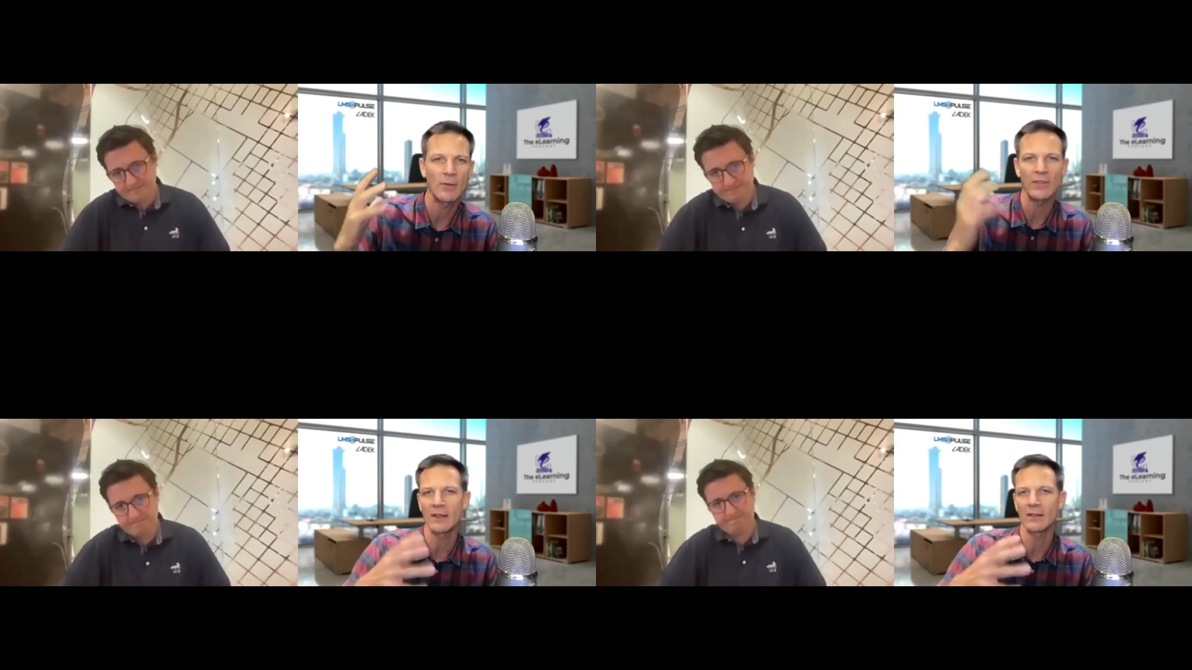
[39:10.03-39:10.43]

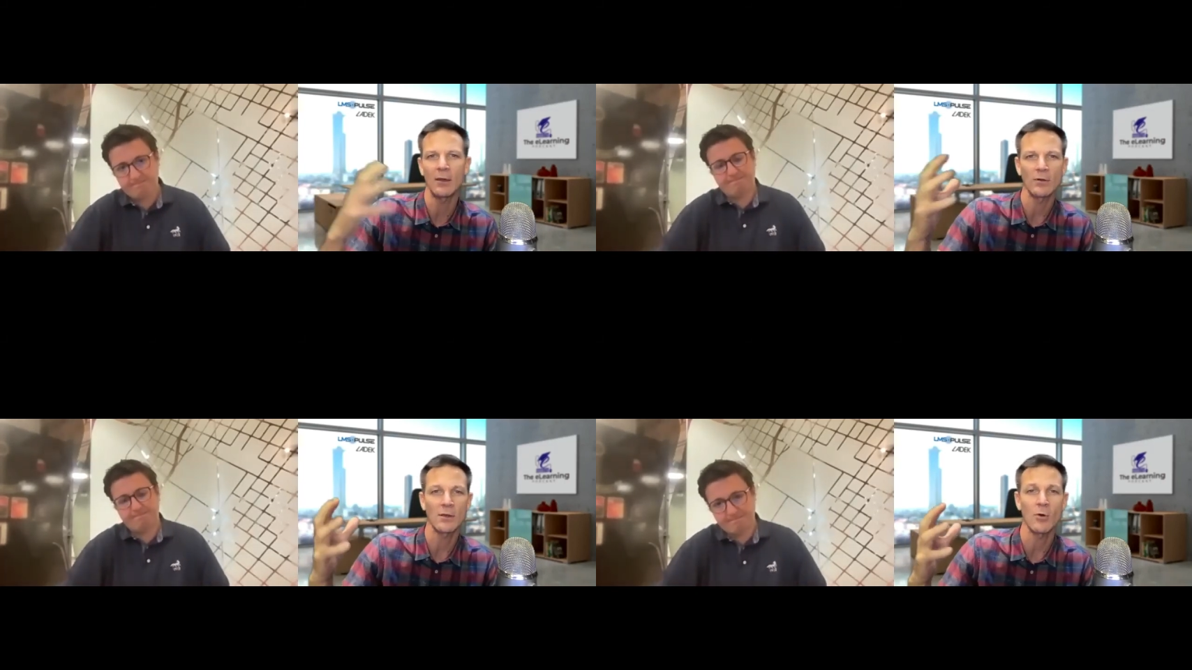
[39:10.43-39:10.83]
Speaker 1: but then
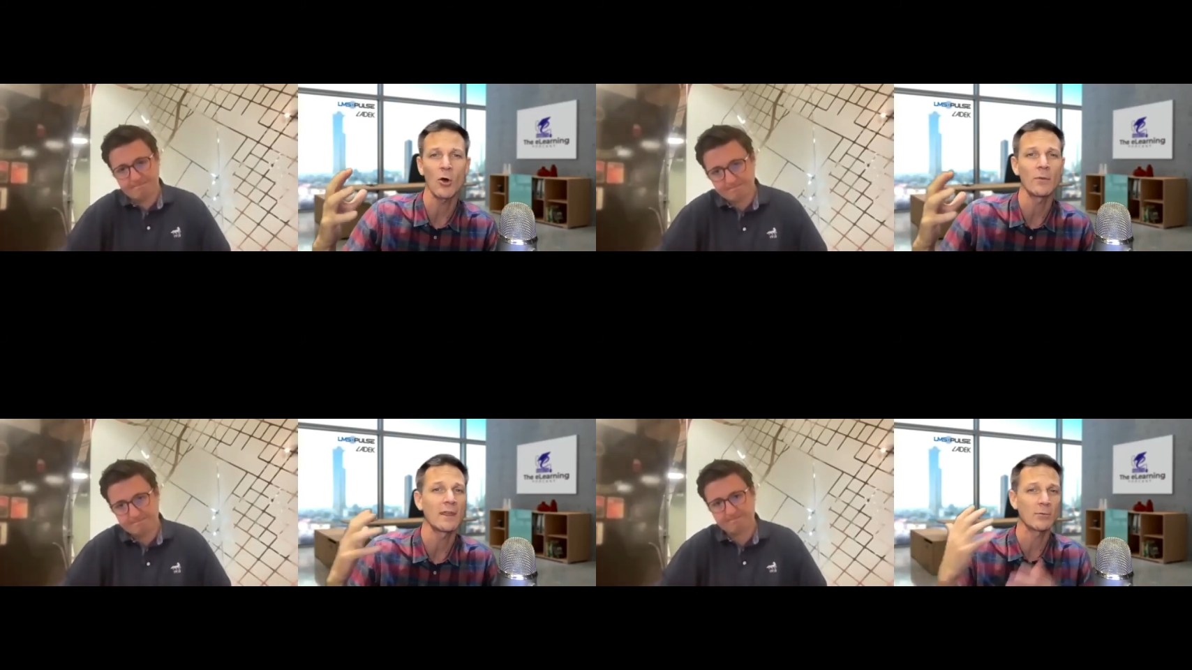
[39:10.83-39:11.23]
they would come
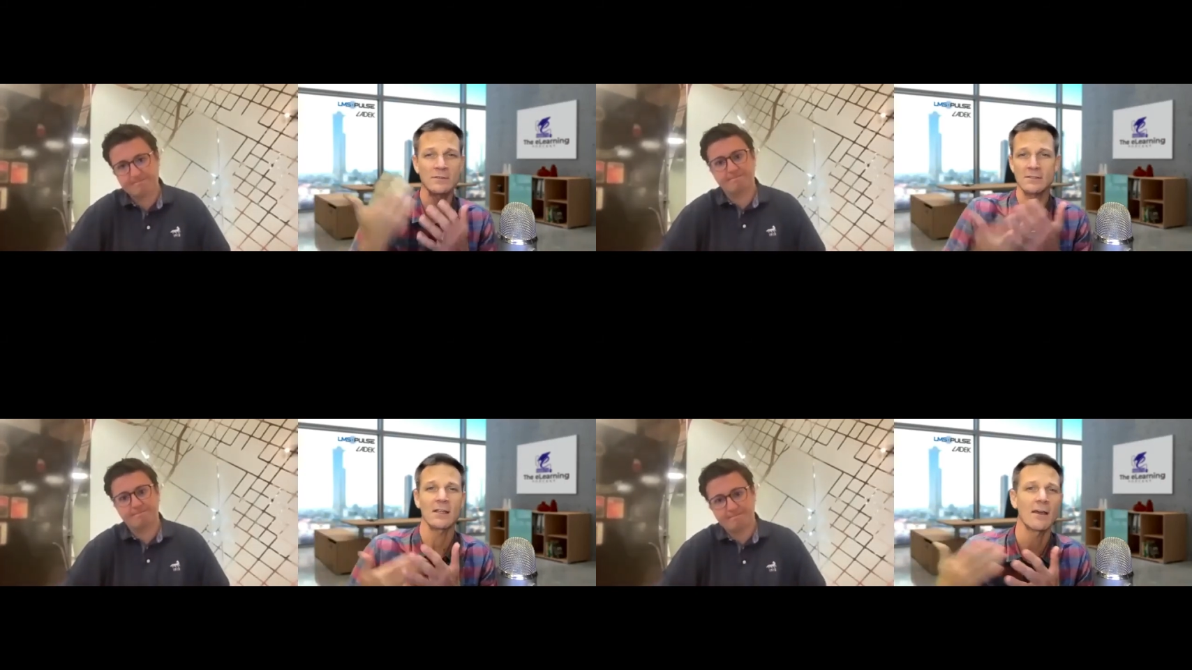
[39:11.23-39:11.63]
home and they
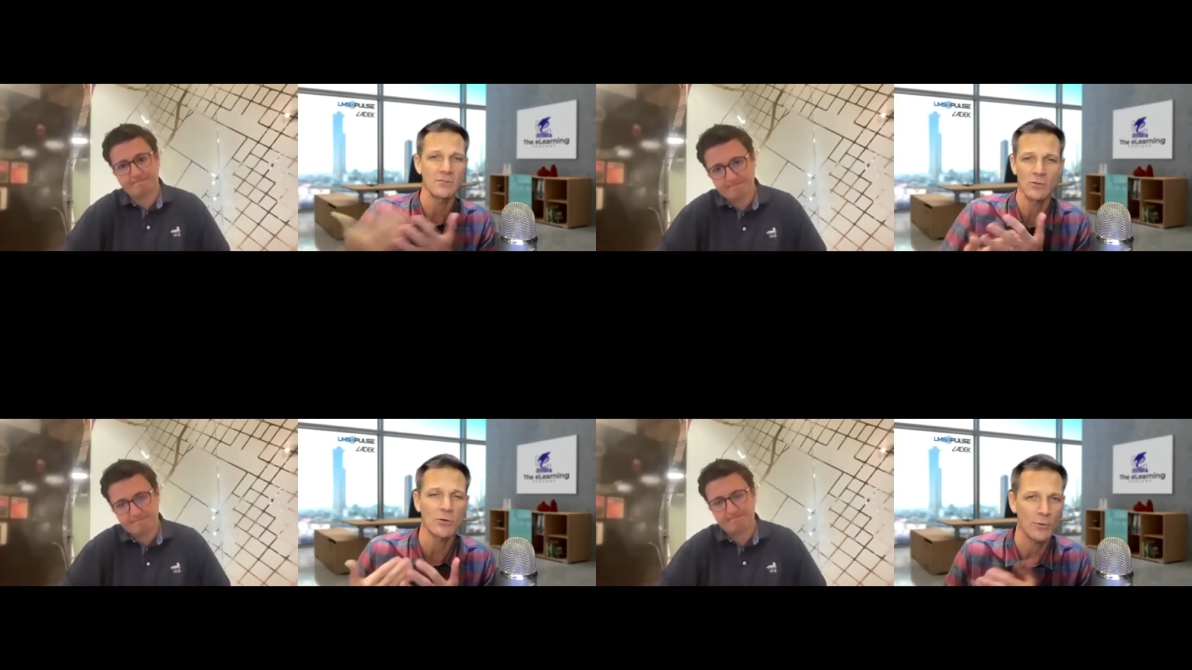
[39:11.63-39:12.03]
would still have
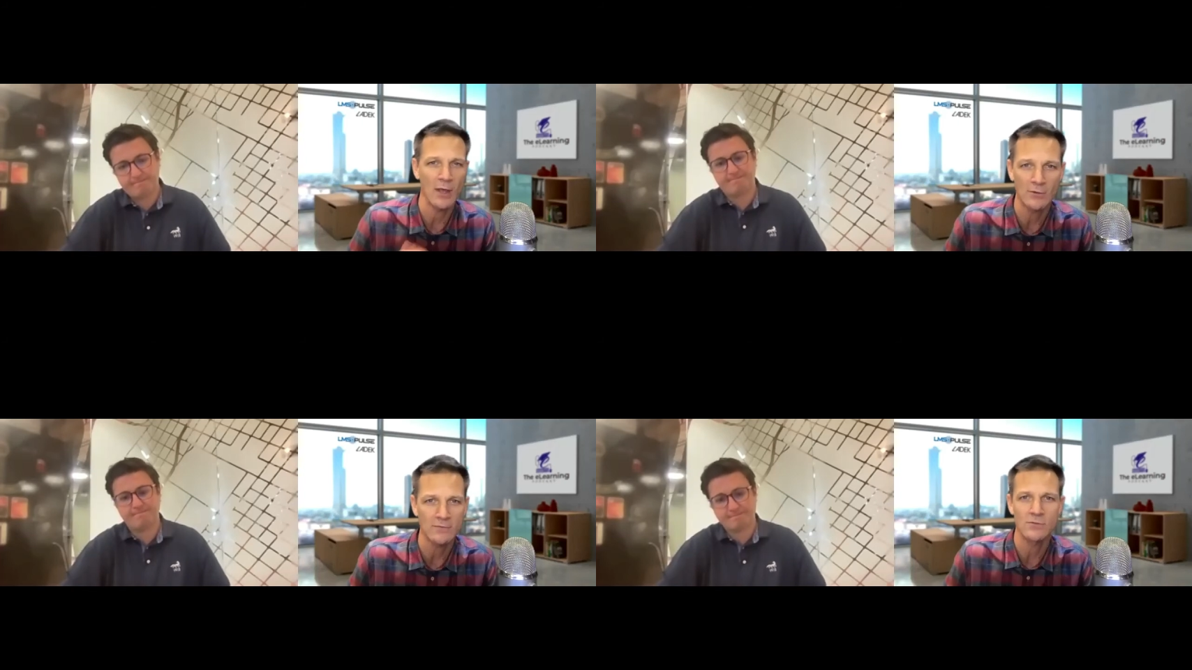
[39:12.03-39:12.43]
two or
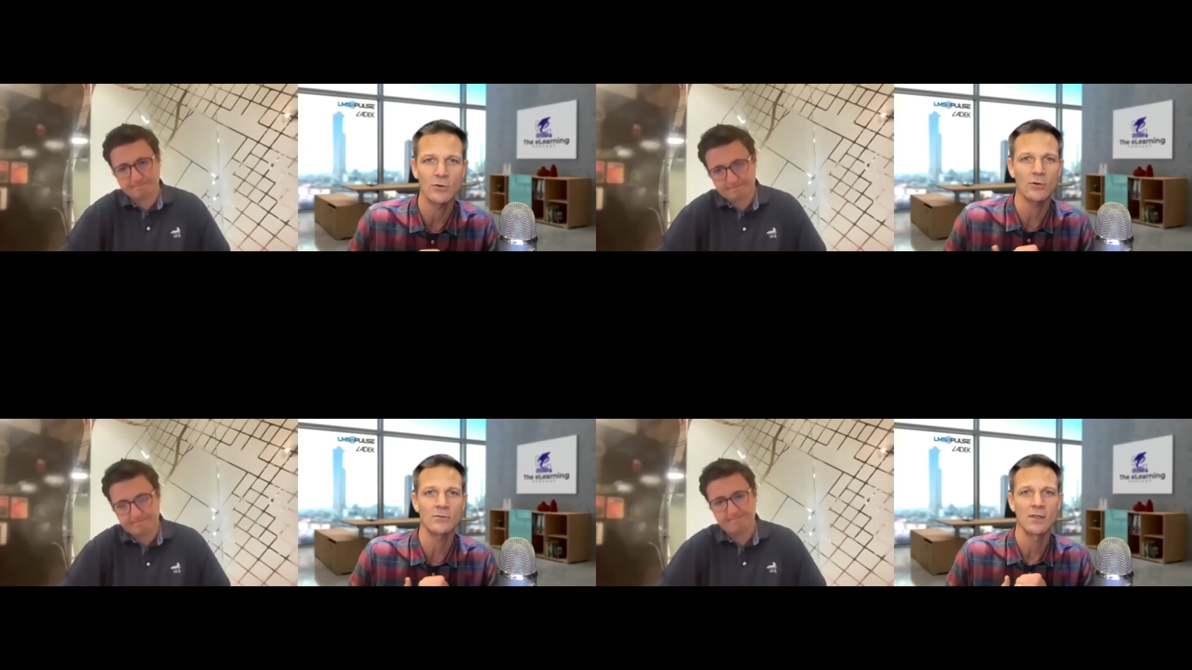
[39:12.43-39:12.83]
three hours of
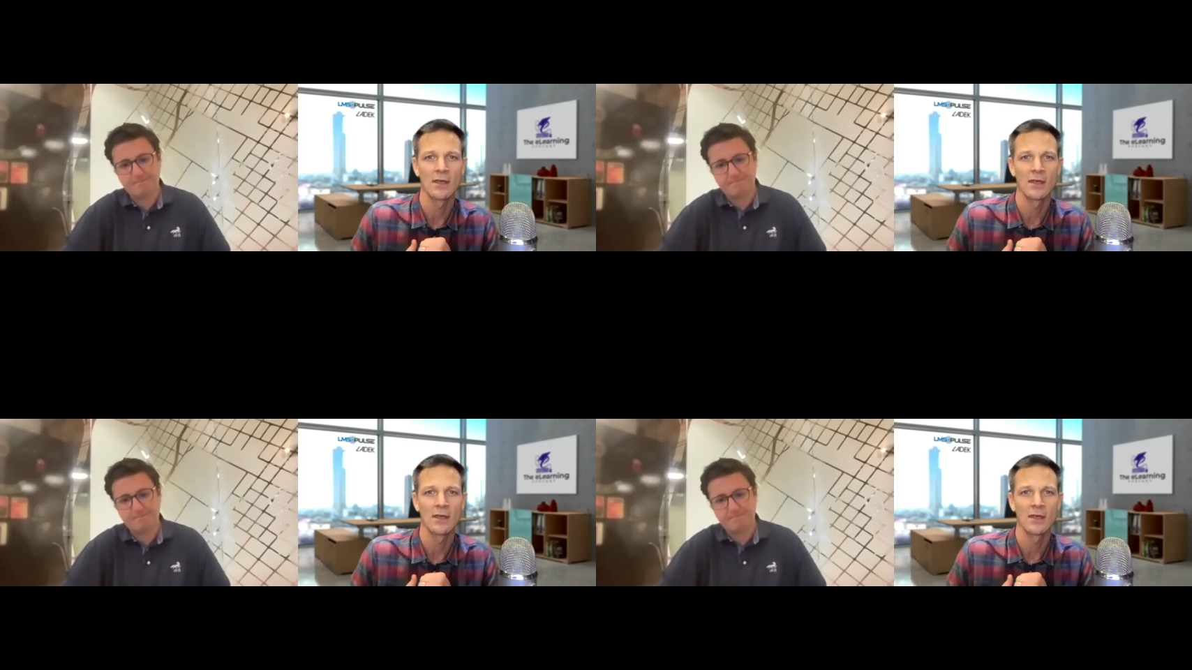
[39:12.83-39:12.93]
tutors